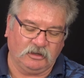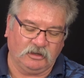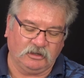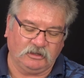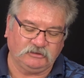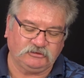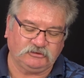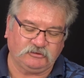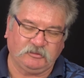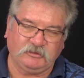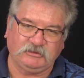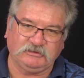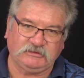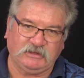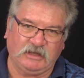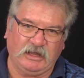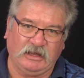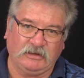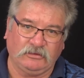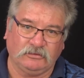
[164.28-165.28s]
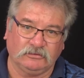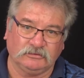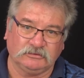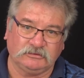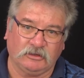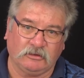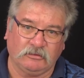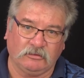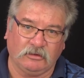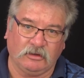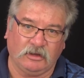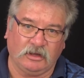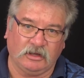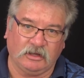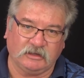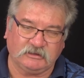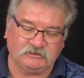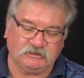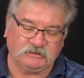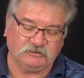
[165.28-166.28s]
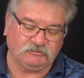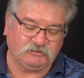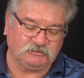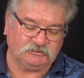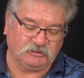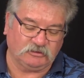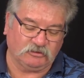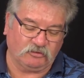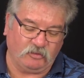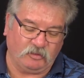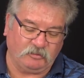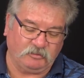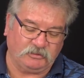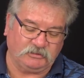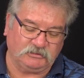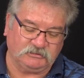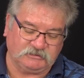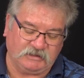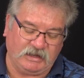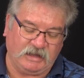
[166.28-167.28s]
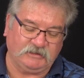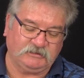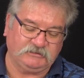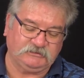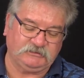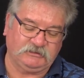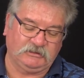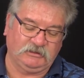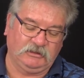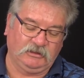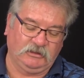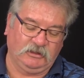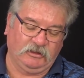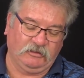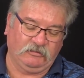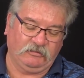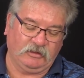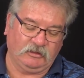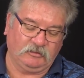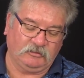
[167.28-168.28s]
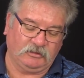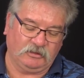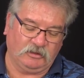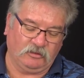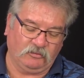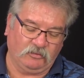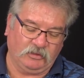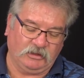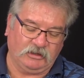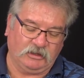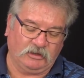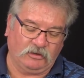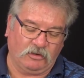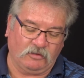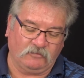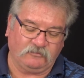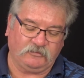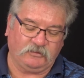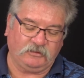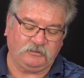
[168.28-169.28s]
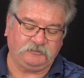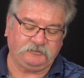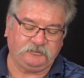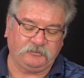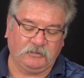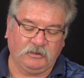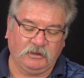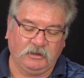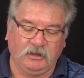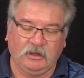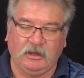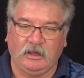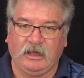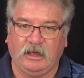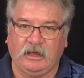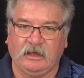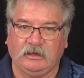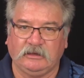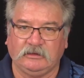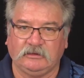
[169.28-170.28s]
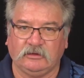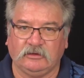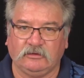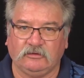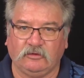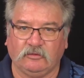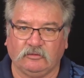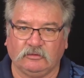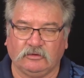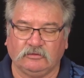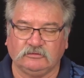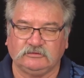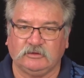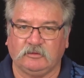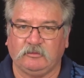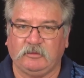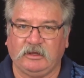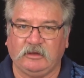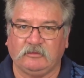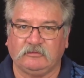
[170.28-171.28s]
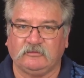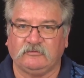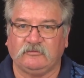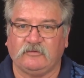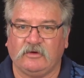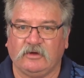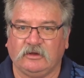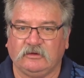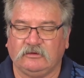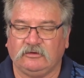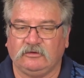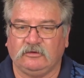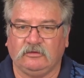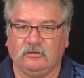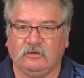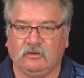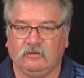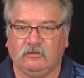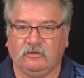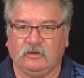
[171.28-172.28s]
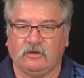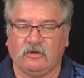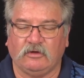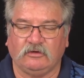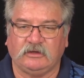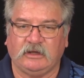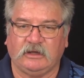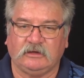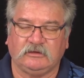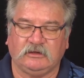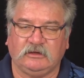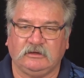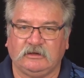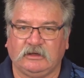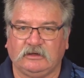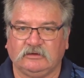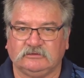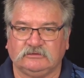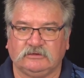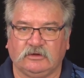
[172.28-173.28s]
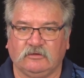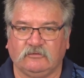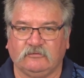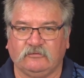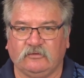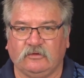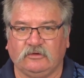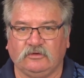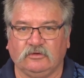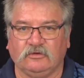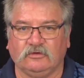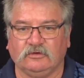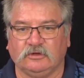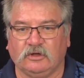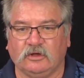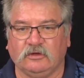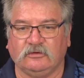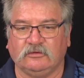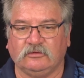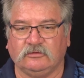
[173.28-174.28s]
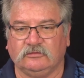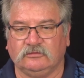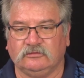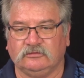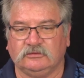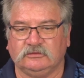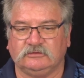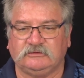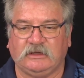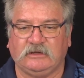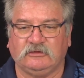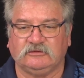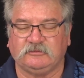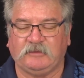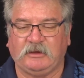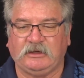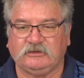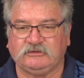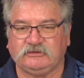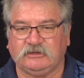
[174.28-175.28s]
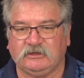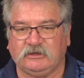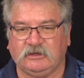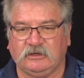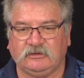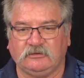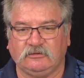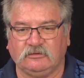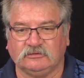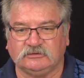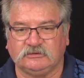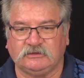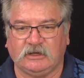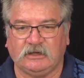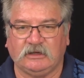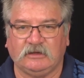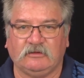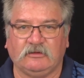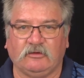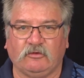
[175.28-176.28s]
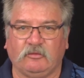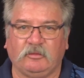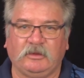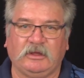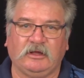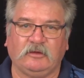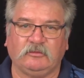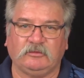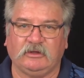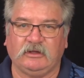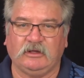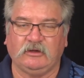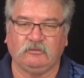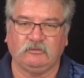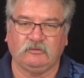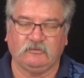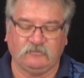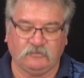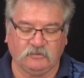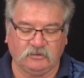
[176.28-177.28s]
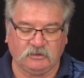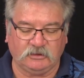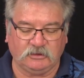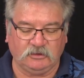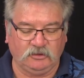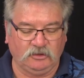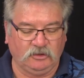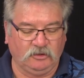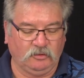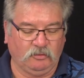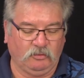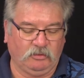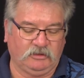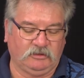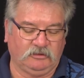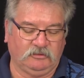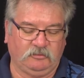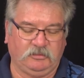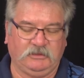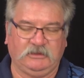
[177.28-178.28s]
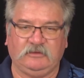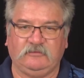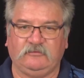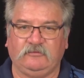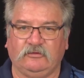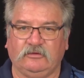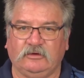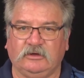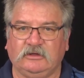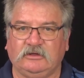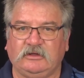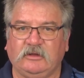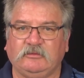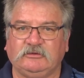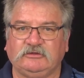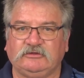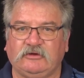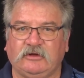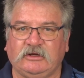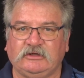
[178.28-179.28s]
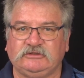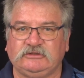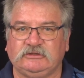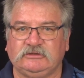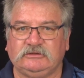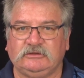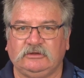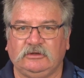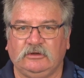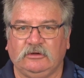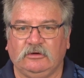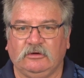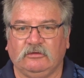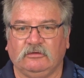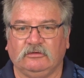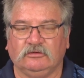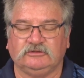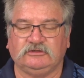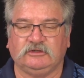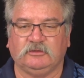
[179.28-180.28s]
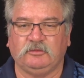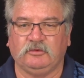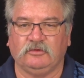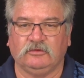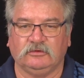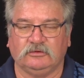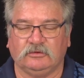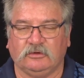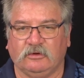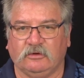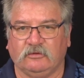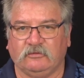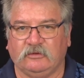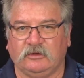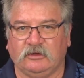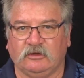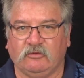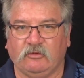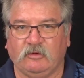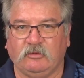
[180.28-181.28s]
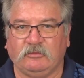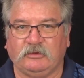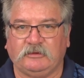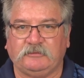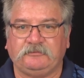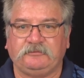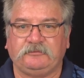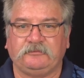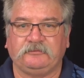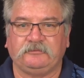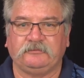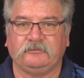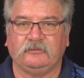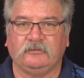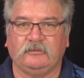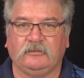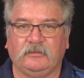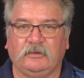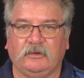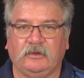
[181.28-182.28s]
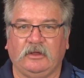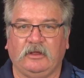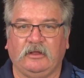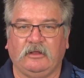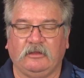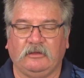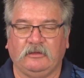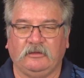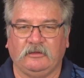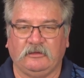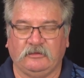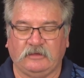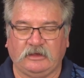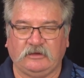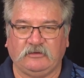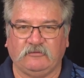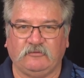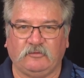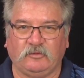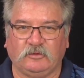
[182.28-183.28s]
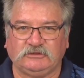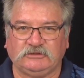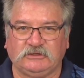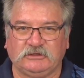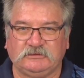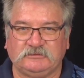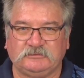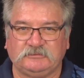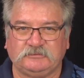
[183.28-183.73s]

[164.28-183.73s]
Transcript: instruments and also uh, accessories and equipment, scanners, that we can offer. And you will also be able to find the contact details of your local sales manager in your state that will be able to help you further, whether it be for a demonstration or support on the equipment. Thank you for watching.